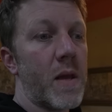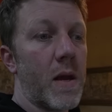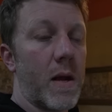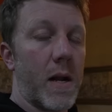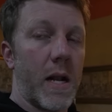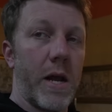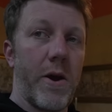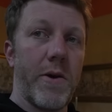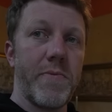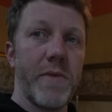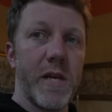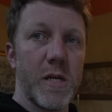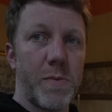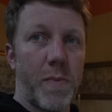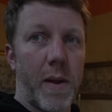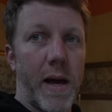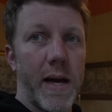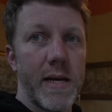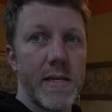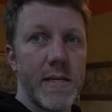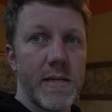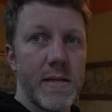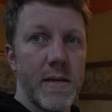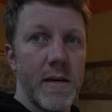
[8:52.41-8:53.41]
clearing this
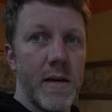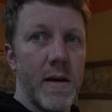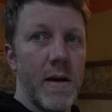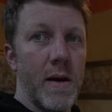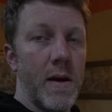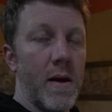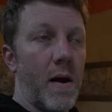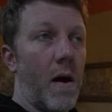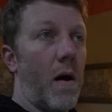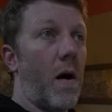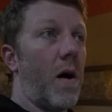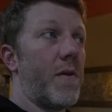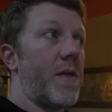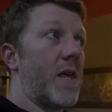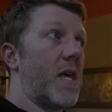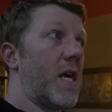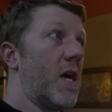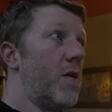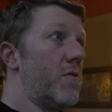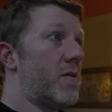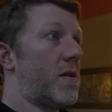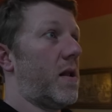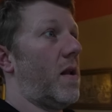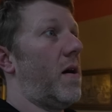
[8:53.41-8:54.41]
place, either
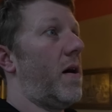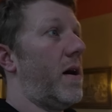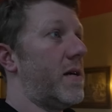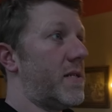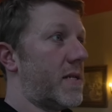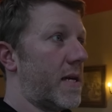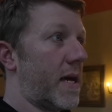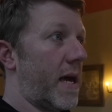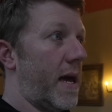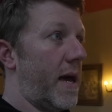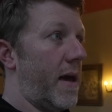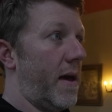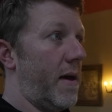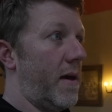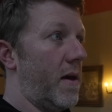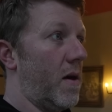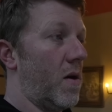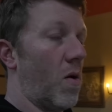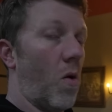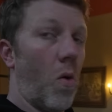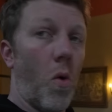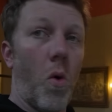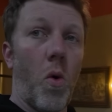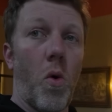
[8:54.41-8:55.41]
utilising it
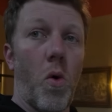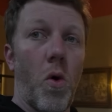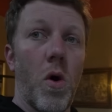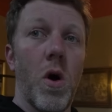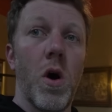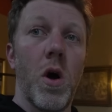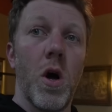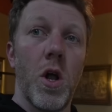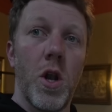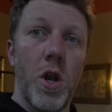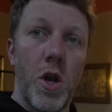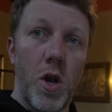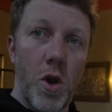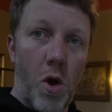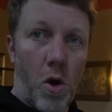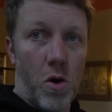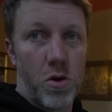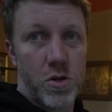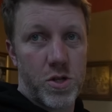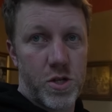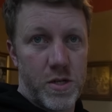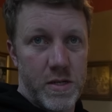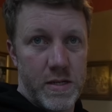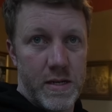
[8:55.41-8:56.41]
or
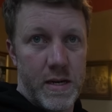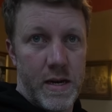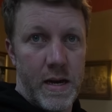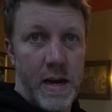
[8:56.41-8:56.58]
not,